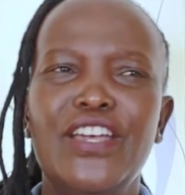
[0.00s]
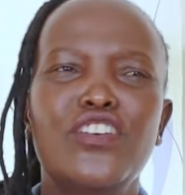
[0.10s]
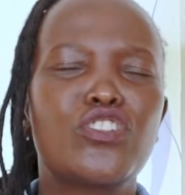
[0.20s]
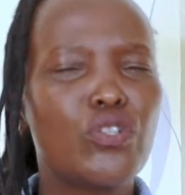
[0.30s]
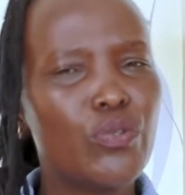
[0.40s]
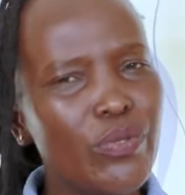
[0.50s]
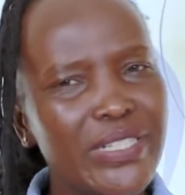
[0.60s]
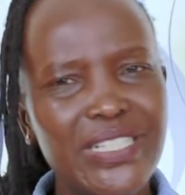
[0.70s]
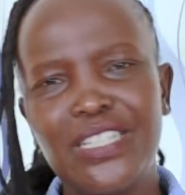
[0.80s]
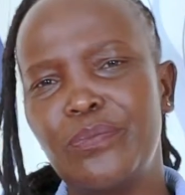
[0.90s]
Should we
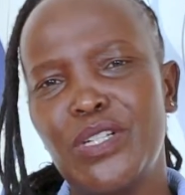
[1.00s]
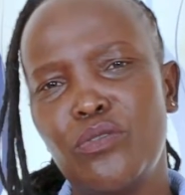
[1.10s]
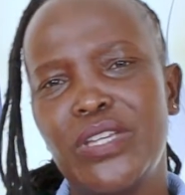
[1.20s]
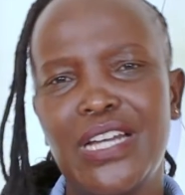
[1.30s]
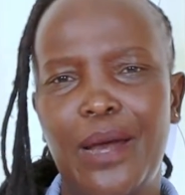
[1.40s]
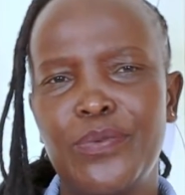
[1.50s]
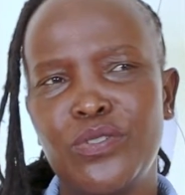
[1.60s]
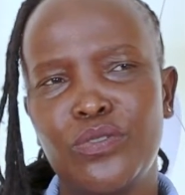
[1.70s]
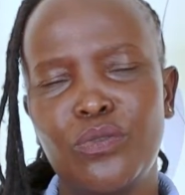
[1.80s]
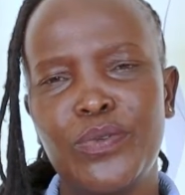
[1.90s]
really be looking up
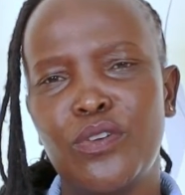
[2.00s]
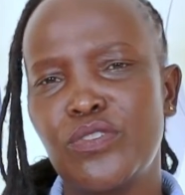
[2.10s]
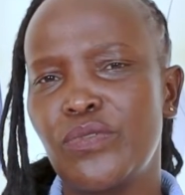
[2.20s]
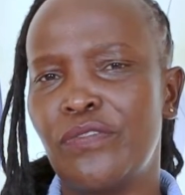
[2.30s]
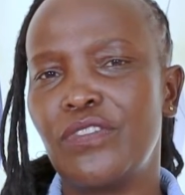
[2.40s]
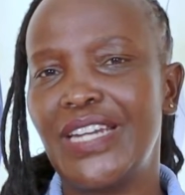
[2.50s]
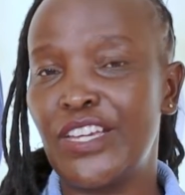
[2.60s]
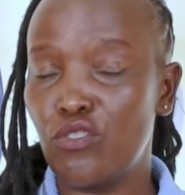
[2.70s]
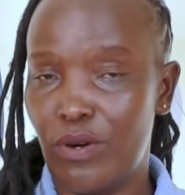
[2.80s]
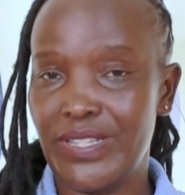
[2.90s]
to you because we feel
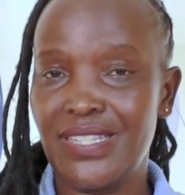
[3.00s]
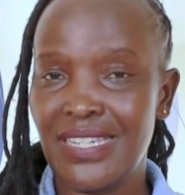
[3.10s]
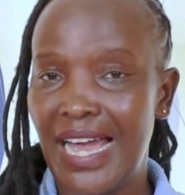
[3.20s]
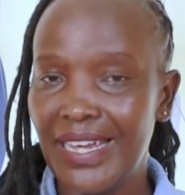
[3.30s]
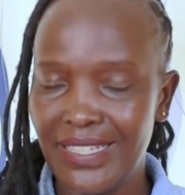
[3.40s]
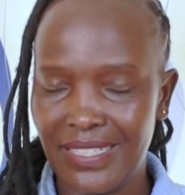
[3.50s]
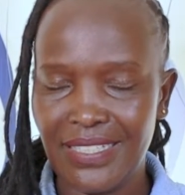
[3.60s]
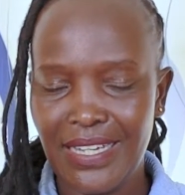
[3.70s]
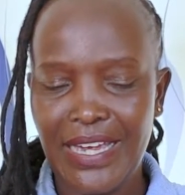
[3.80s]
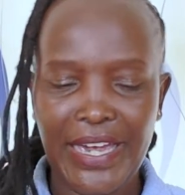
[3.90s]
like you are just
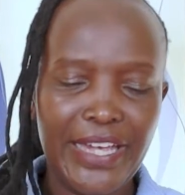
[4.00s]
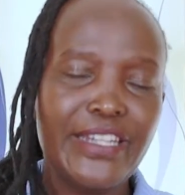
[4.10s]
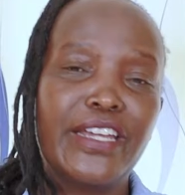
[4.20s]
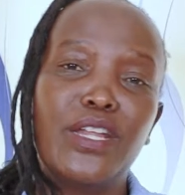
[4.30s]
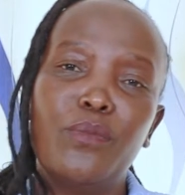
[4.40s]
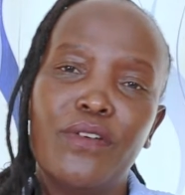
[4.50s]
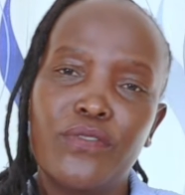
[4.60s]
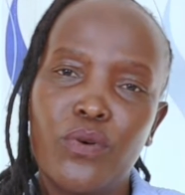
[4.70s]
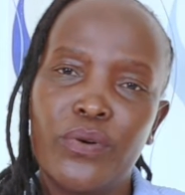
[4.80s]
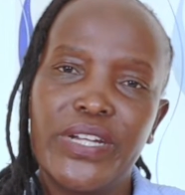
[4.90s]
hiding in the name of
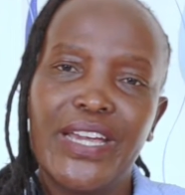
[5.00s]
God?